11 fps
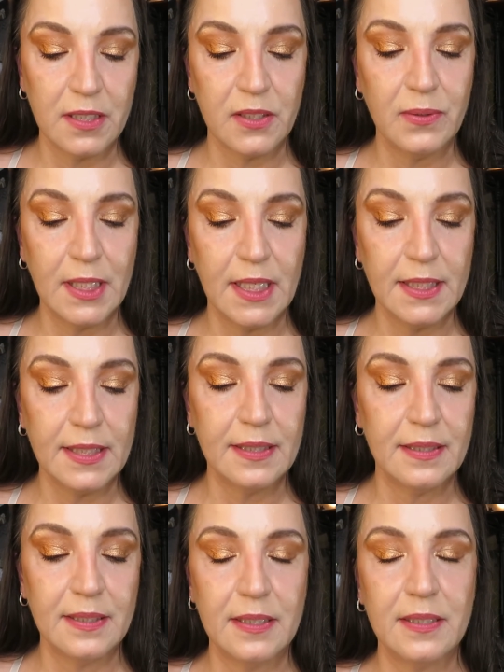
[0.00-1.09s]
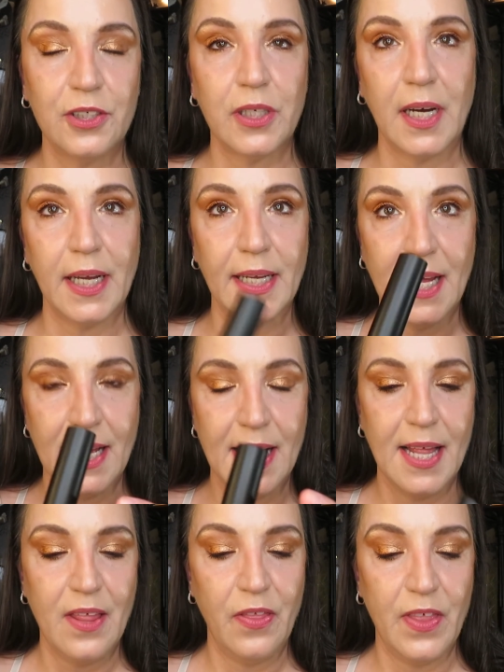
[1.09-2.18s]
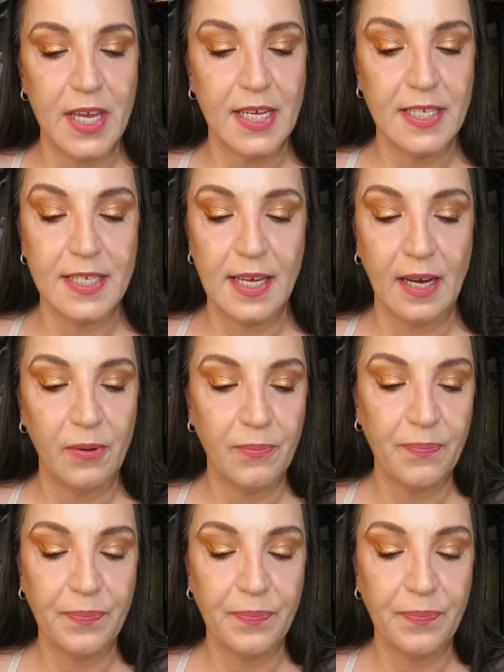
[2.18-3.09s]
So let's try the Yensa.